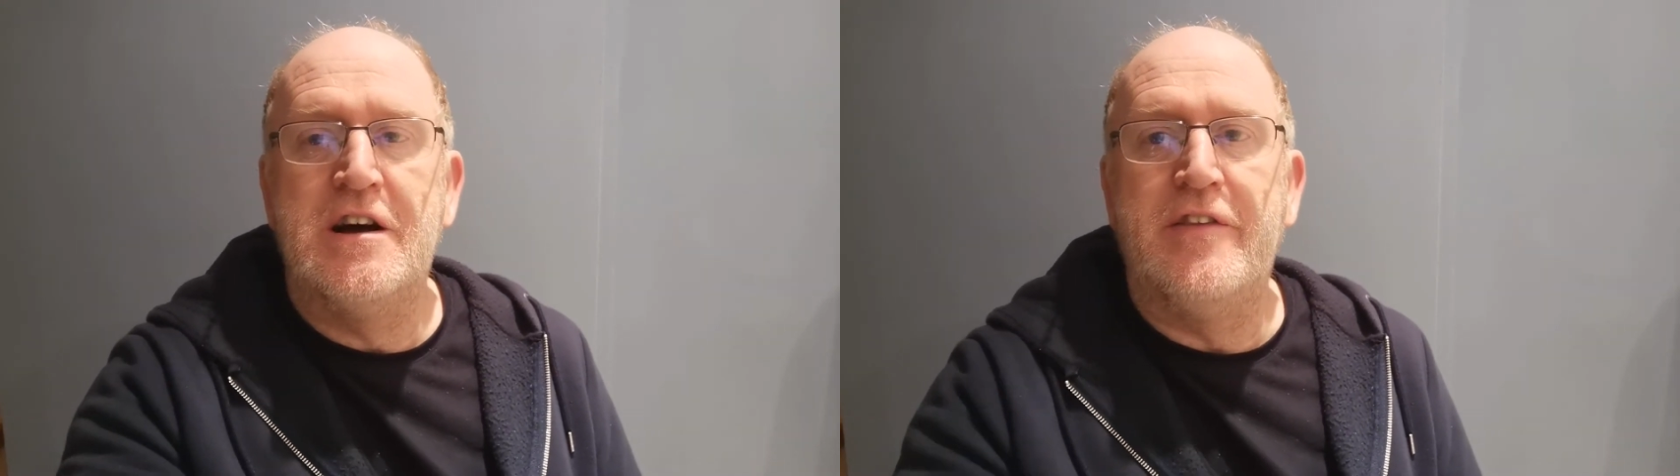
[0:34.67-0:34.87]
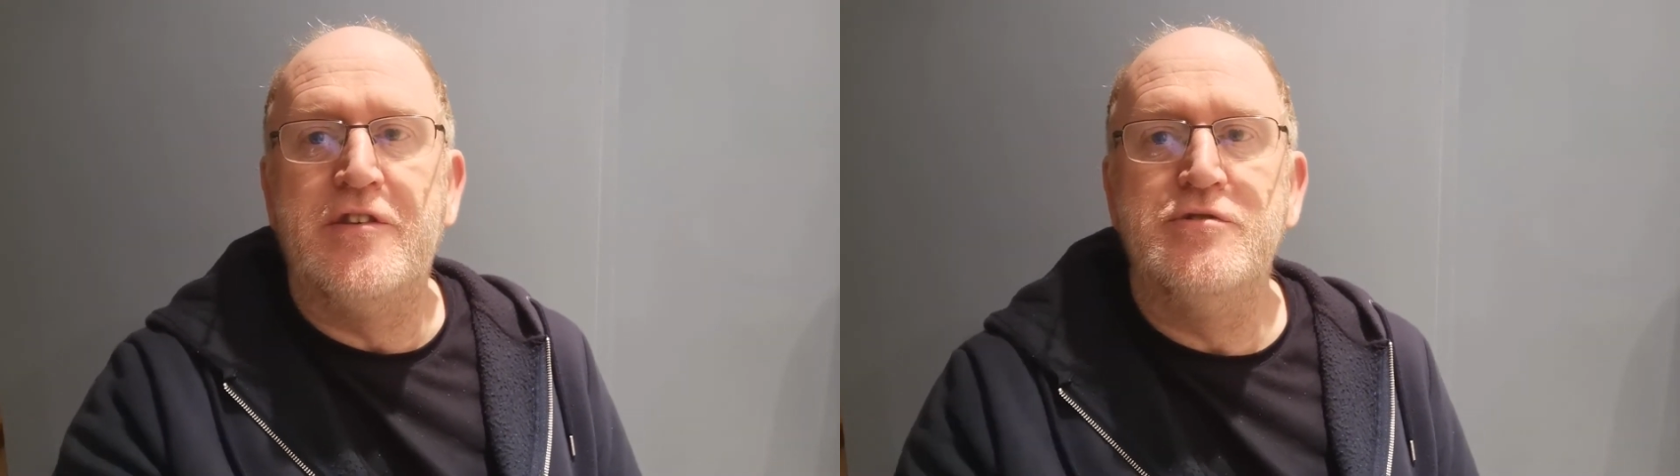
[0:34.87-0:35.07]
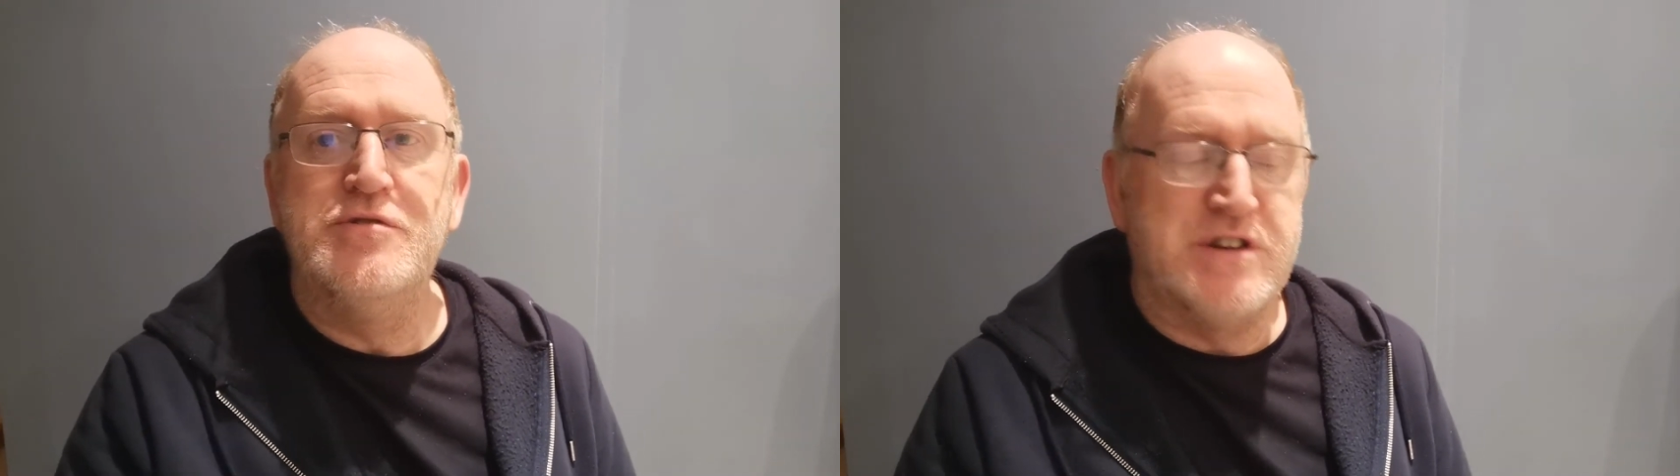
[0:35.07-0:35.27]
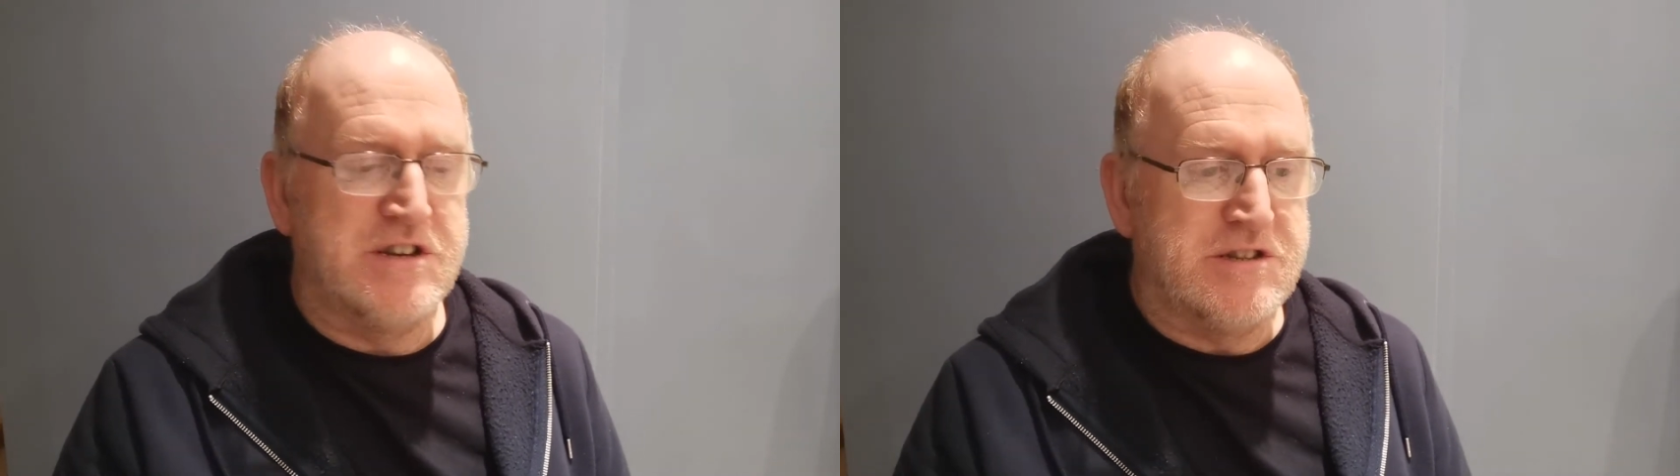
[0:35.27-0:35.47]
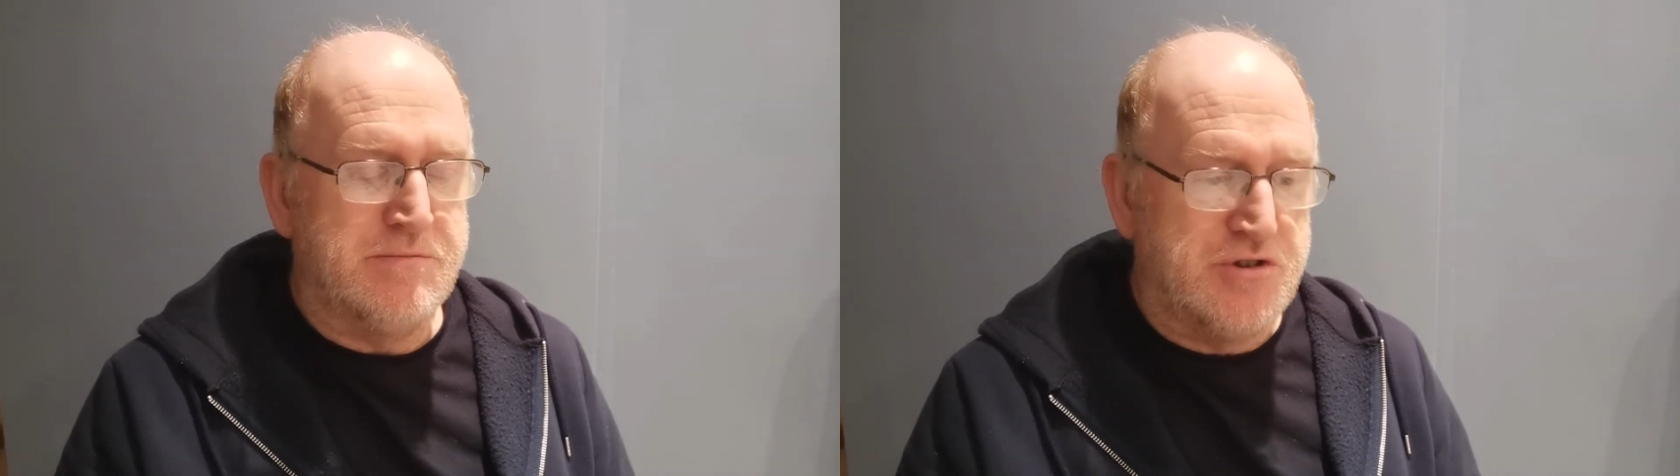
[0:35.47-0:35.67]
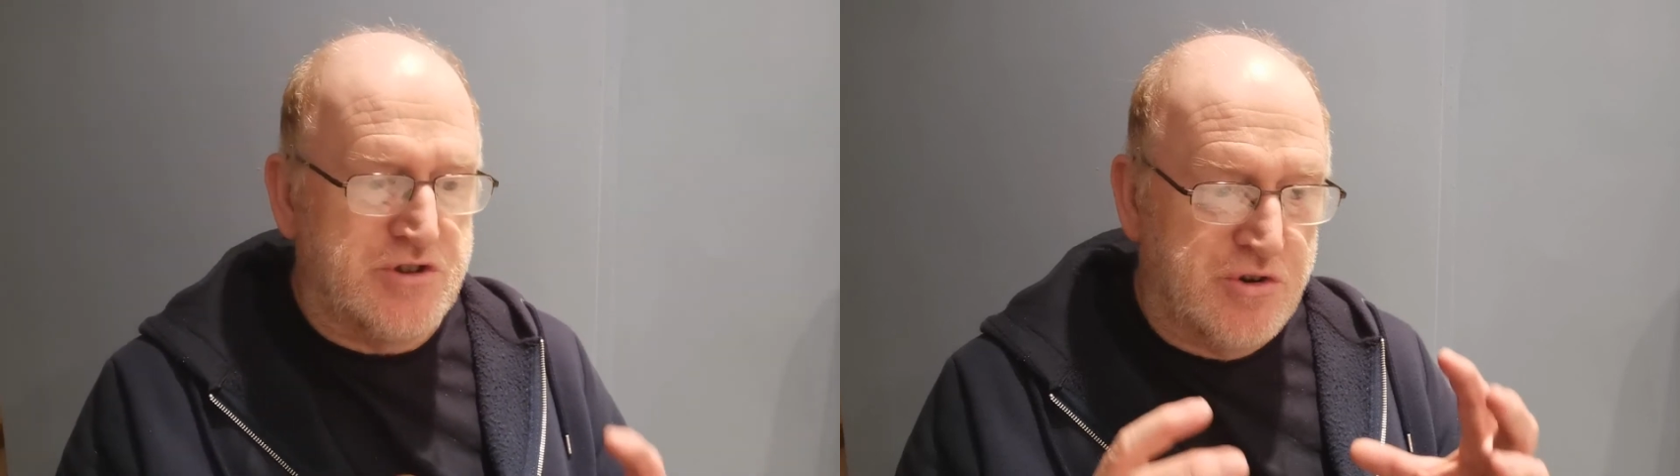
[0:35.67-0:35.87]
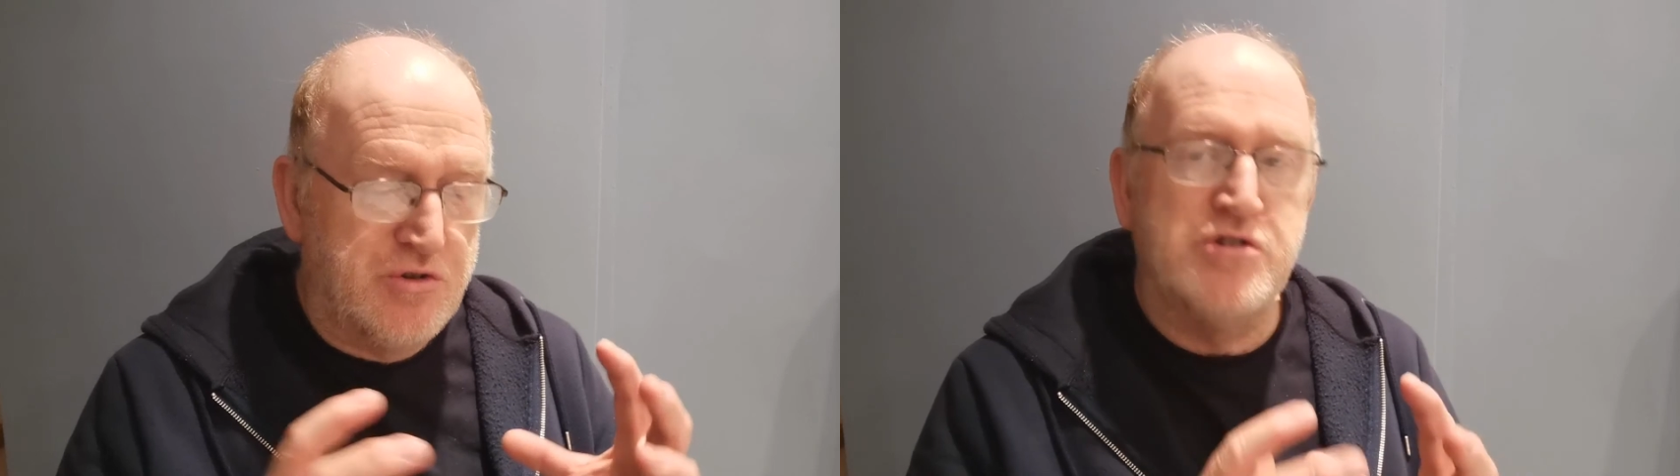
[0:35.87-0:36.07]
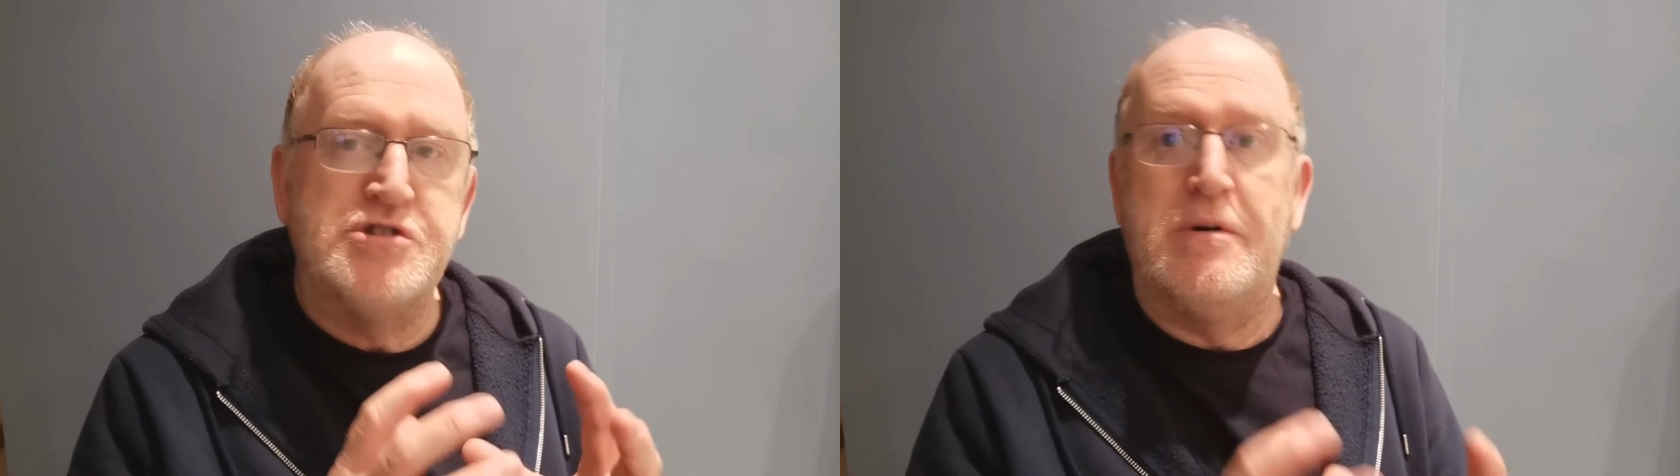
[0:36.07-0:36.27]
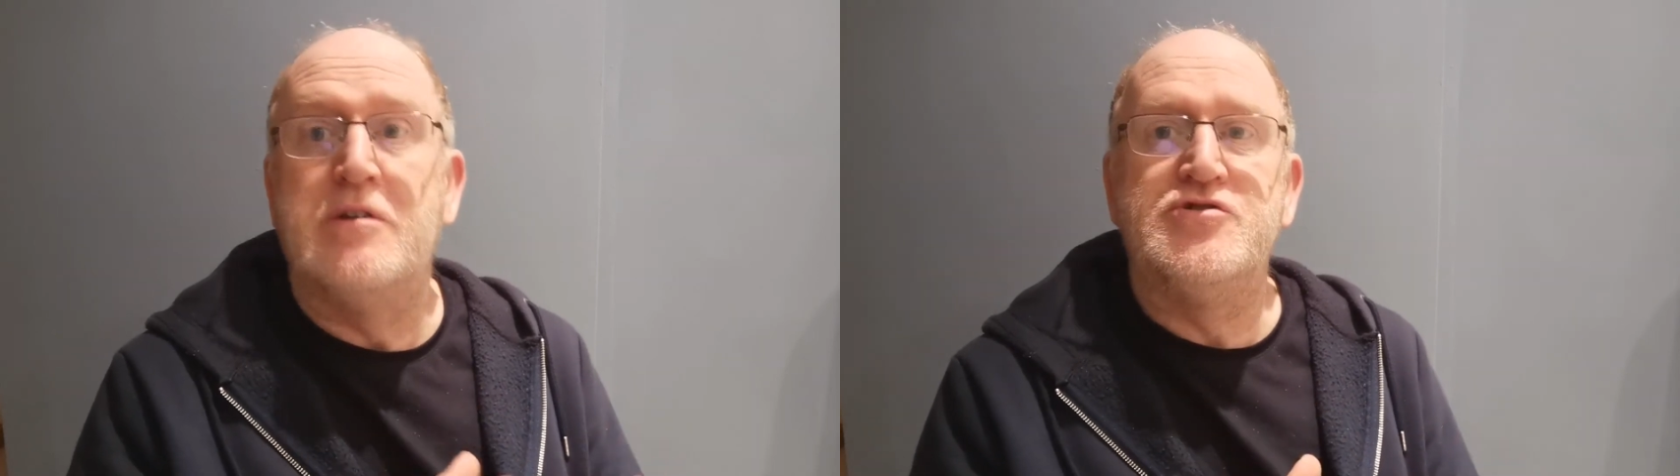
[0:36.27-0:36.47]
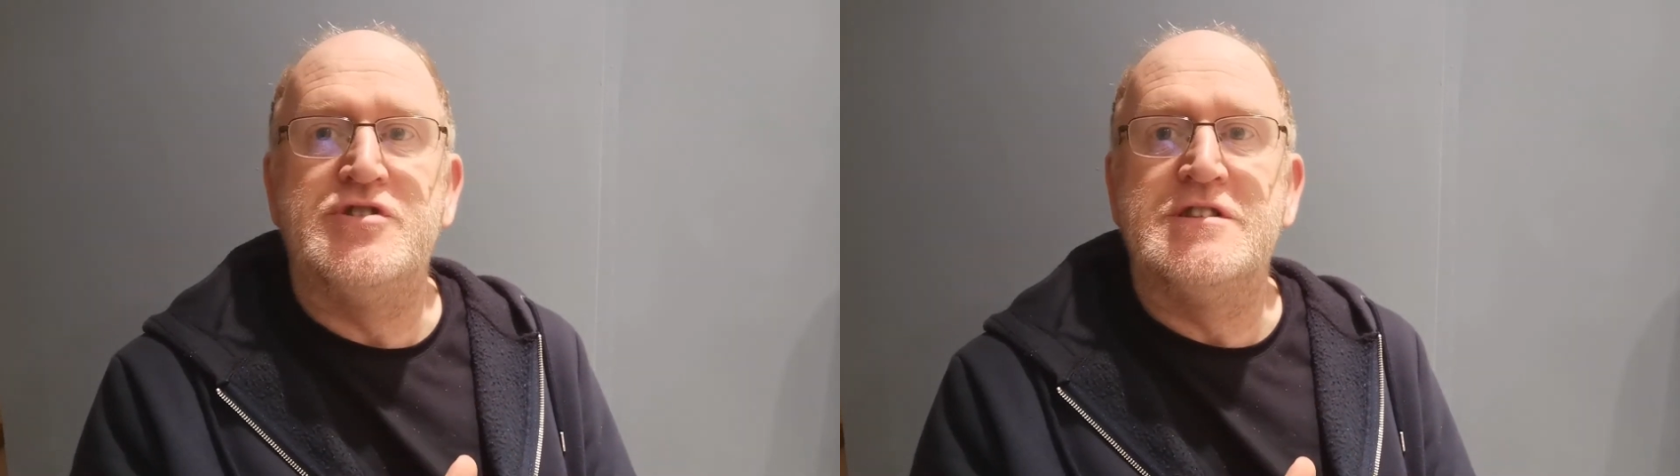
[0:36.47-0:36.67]
and the New Testament talks
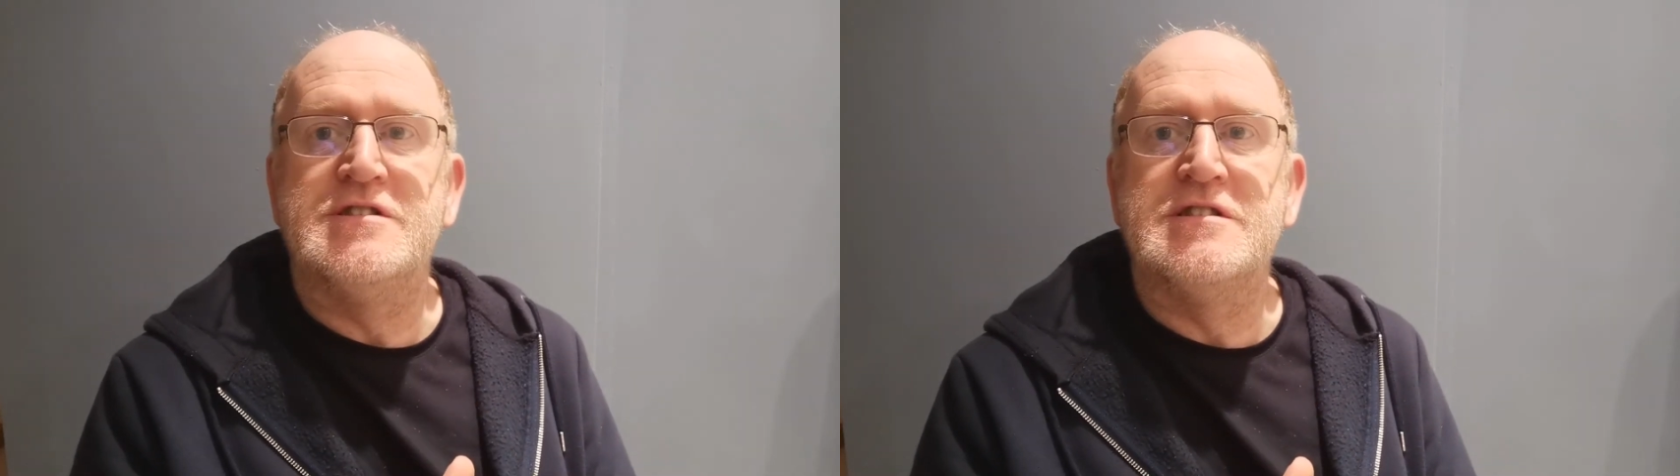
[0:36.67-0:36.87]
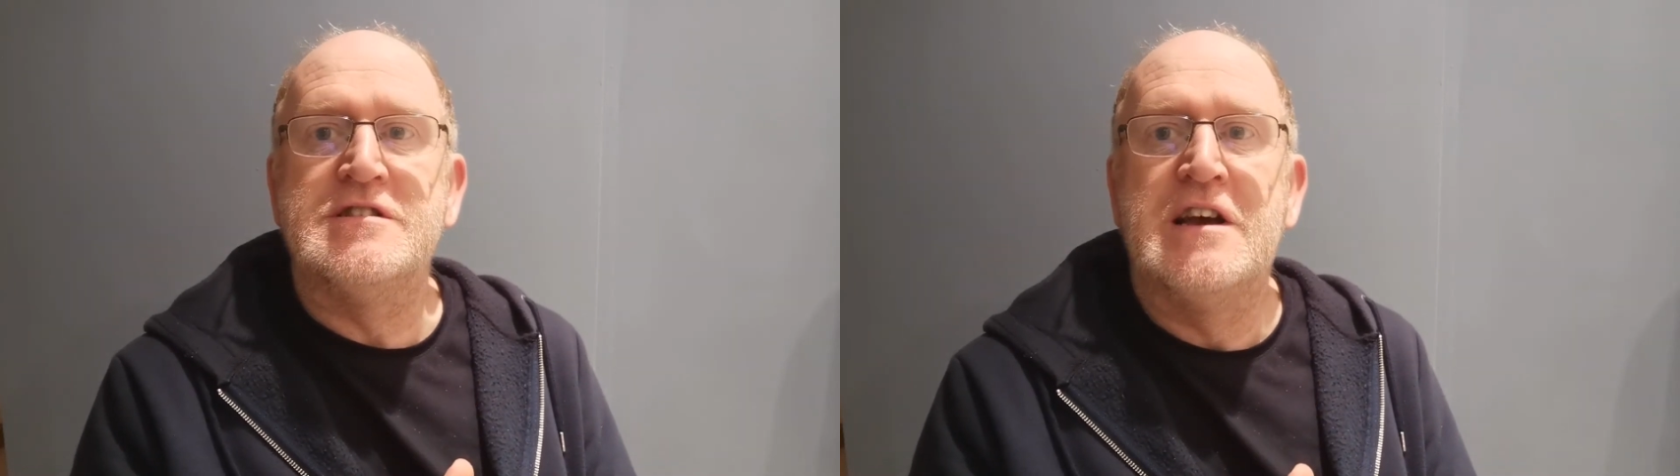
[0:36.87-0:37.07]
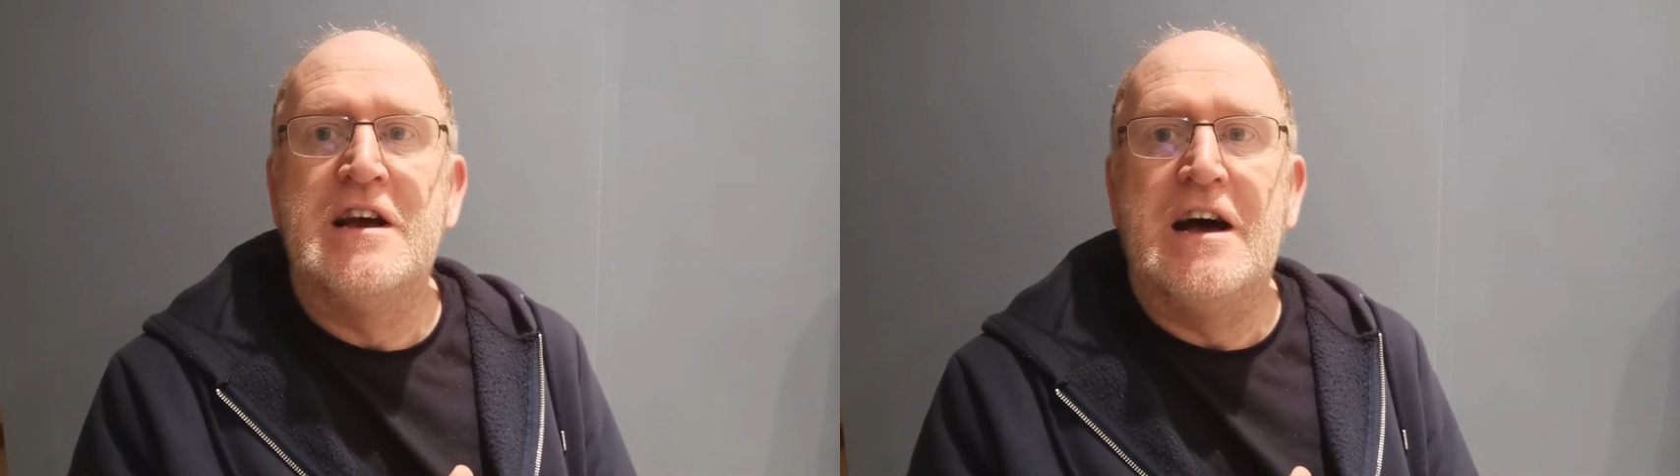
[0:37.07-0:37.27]
about Jesus